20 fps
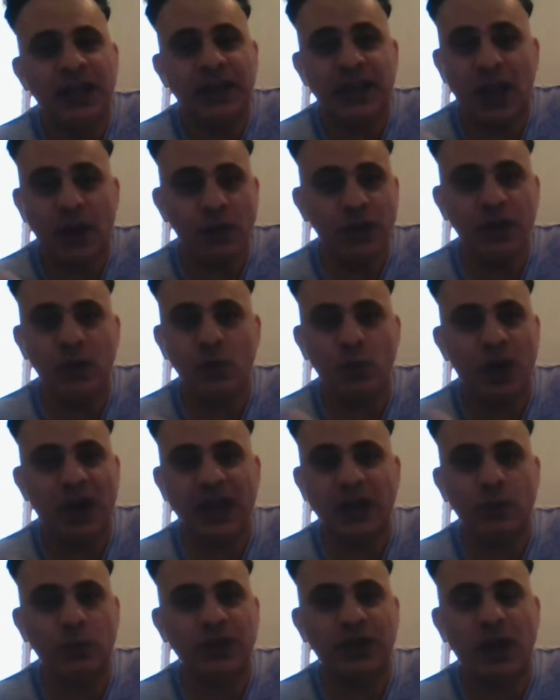The only
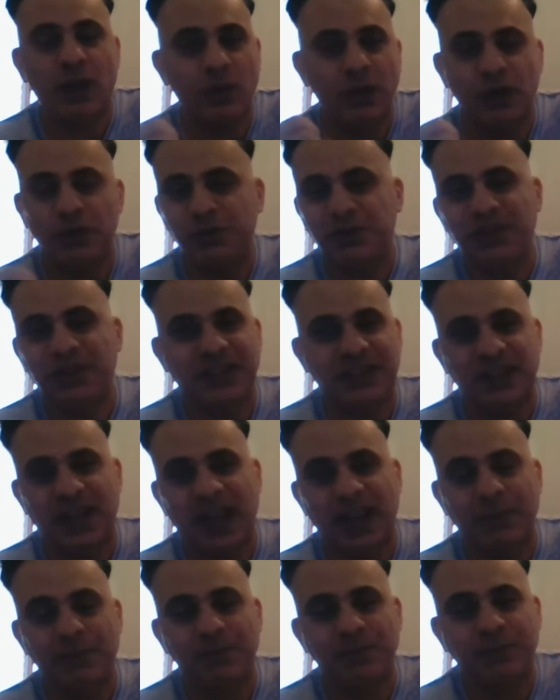way we don't lose this
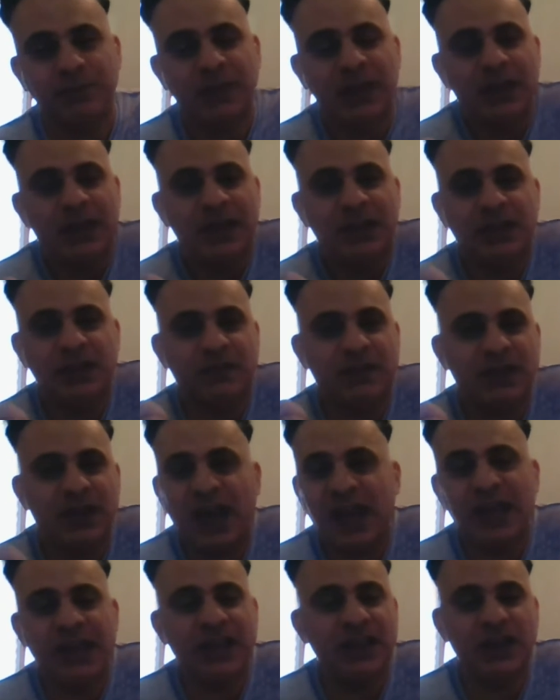game is if
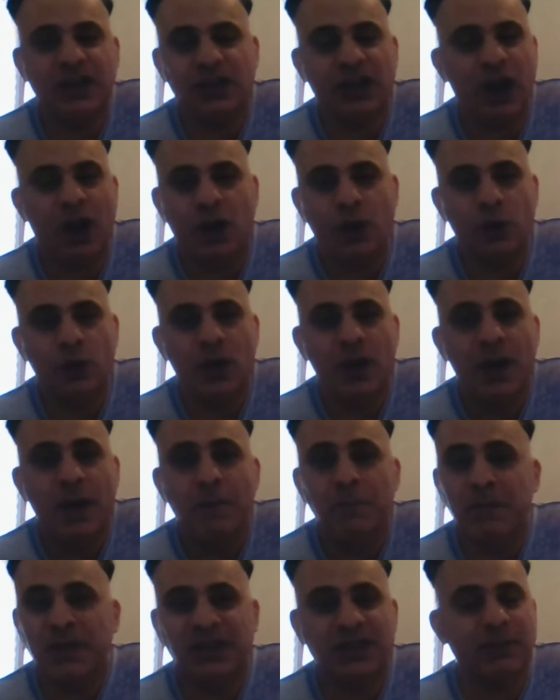Kane and co
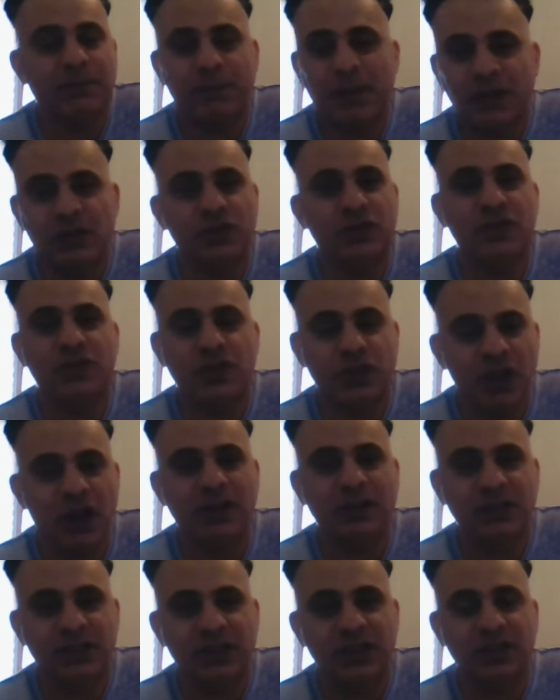miss a bunch of
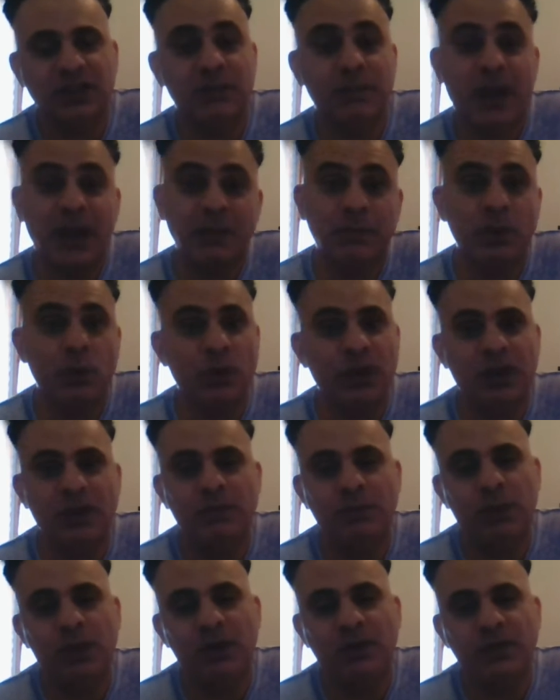chances, and maybe we
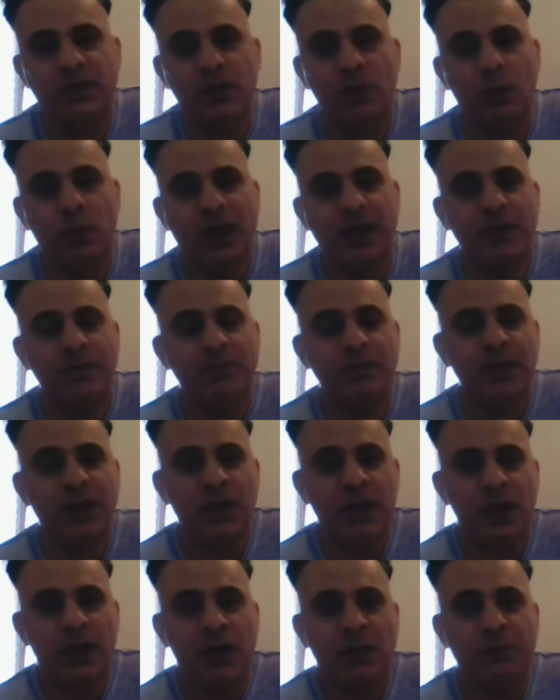can put a few away.
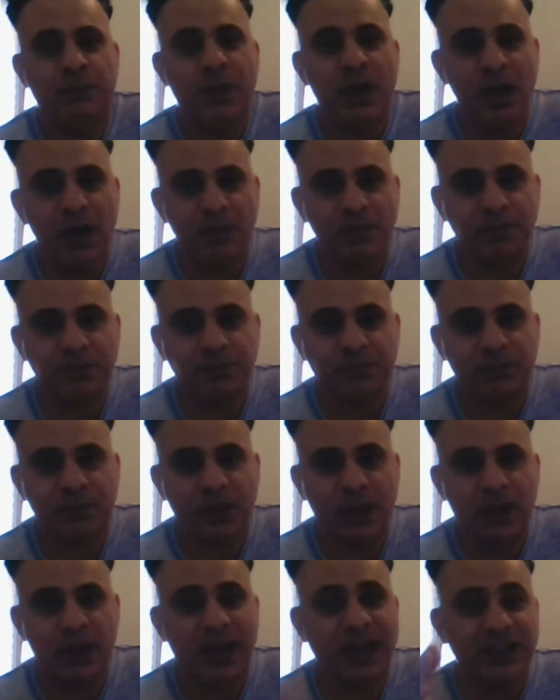But
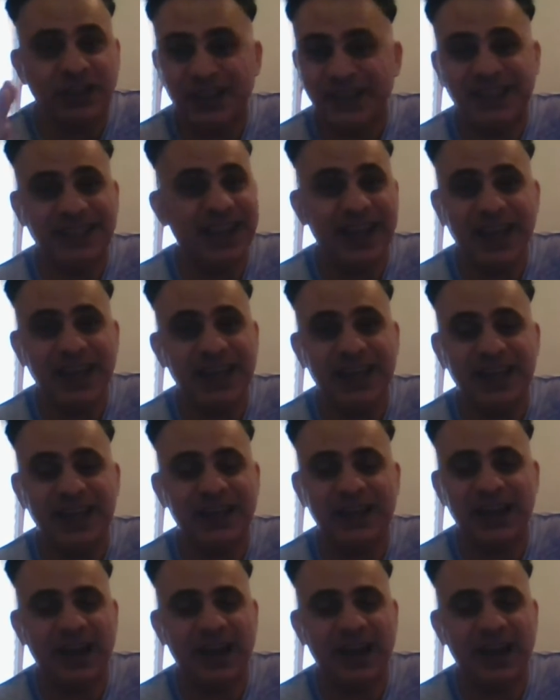as I say,